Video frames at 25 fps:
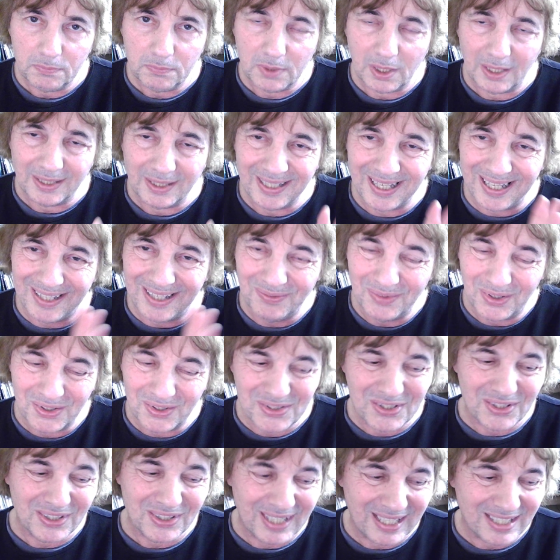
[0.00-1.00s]
and I'm
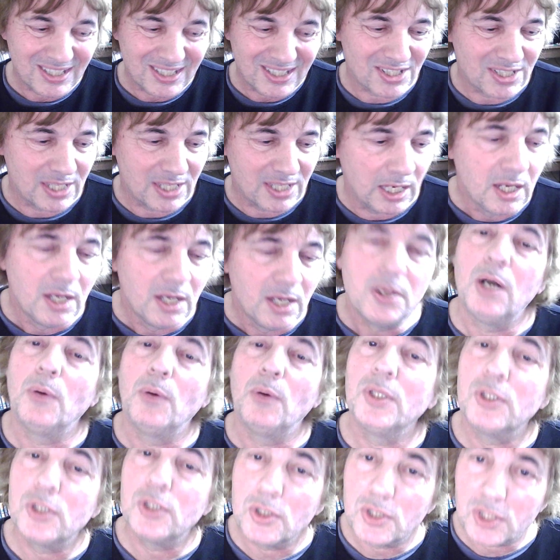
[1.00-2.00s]
not doing that just yet. I
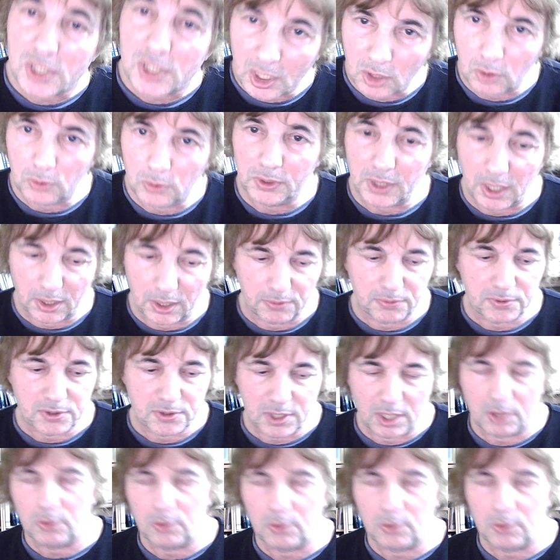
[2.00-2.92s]
want to do single notes.